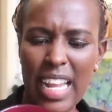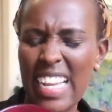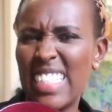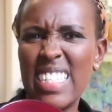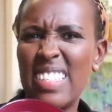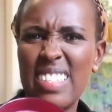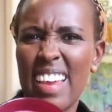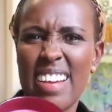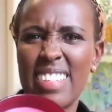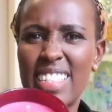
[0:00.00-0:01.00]
Like
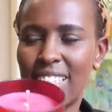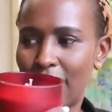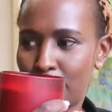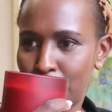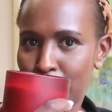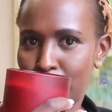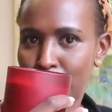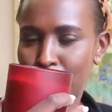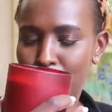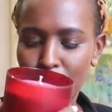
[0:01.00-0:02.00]
dessert.
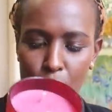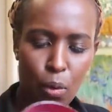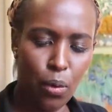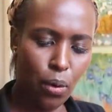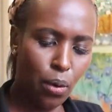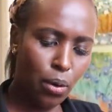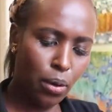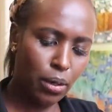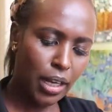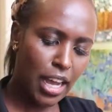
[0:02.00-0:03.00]
Oh,